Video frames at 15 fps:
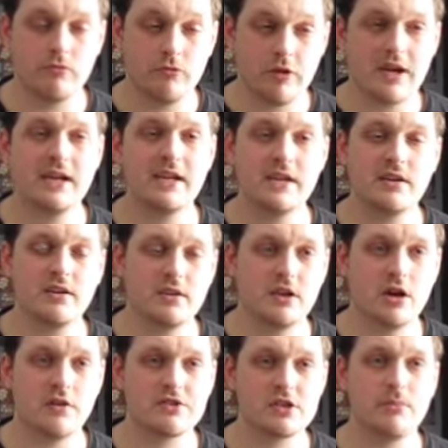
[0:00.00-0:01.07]
really,
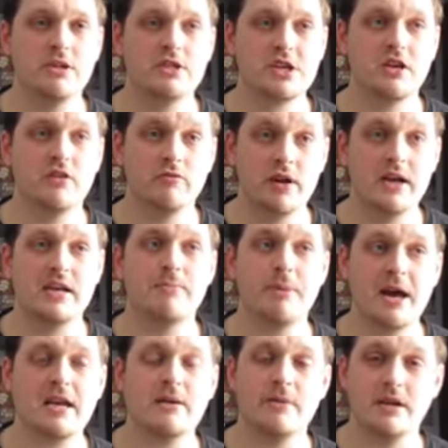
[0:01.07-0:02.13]
if somebody's going to really
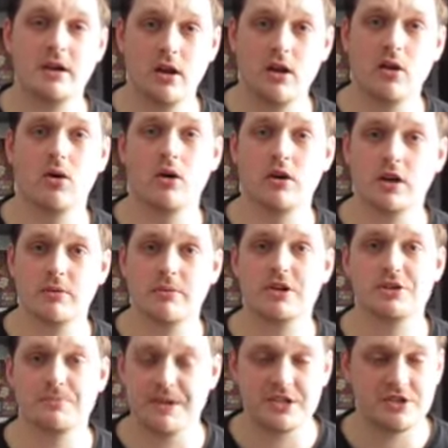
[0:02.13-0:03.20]
pay me a lot and
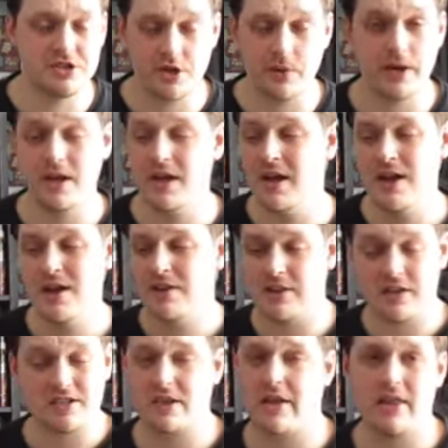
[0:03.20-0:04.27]
commission me to do it,
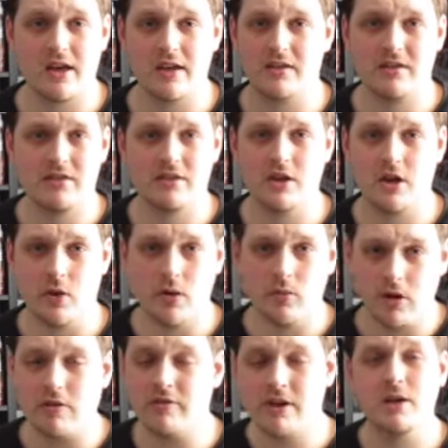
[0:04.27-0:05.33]
things like that,
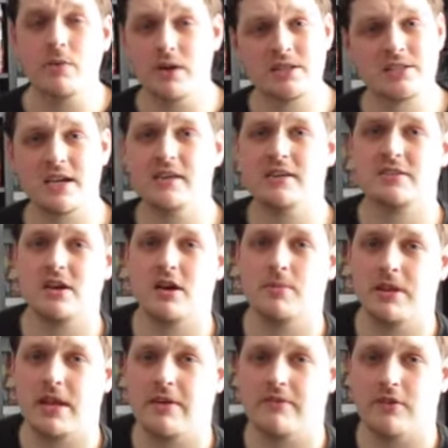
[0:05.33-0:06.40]
I really want to take the time
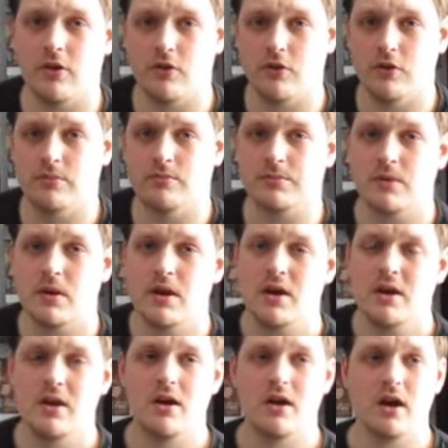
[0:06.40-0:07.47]
and effort on them.
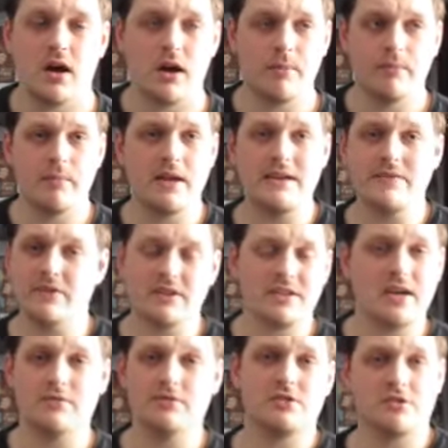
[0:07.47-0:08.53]
Even
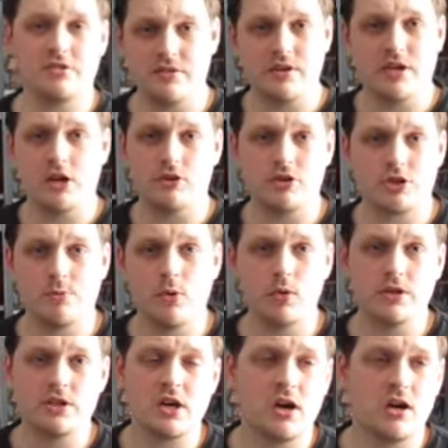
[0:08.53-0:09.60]
down to the
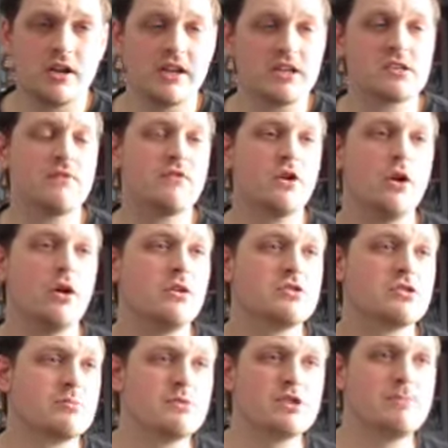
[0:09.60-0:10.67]
smaller Daleks. I've got
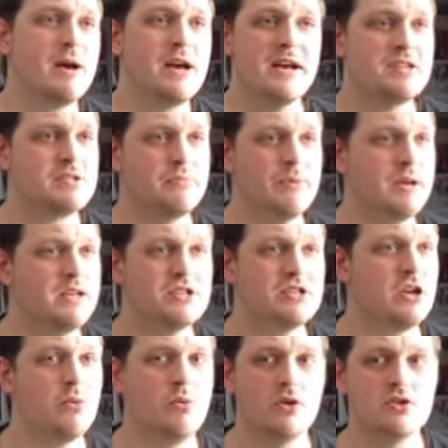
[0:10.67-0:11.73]
some spares and bits,
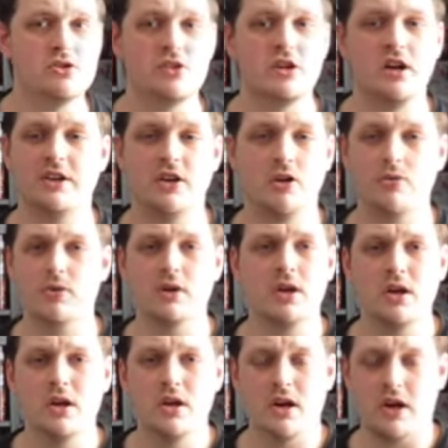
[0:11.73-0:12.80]
ones that I don't
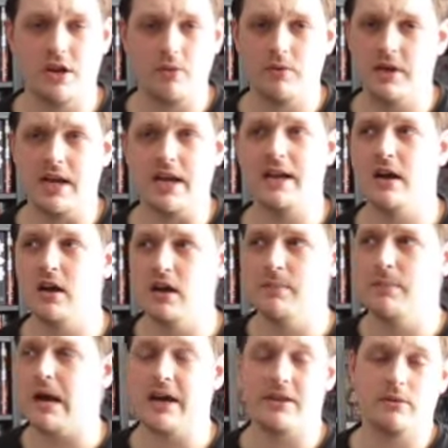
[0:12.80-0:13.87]
need
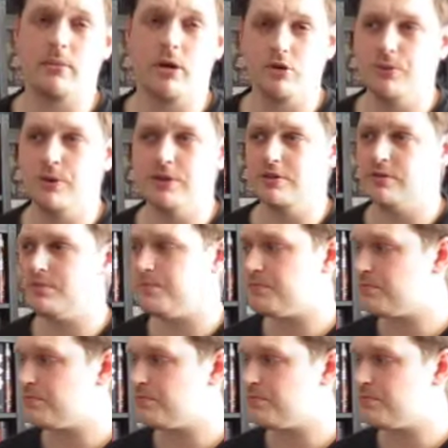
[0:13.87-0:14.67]
at the moment.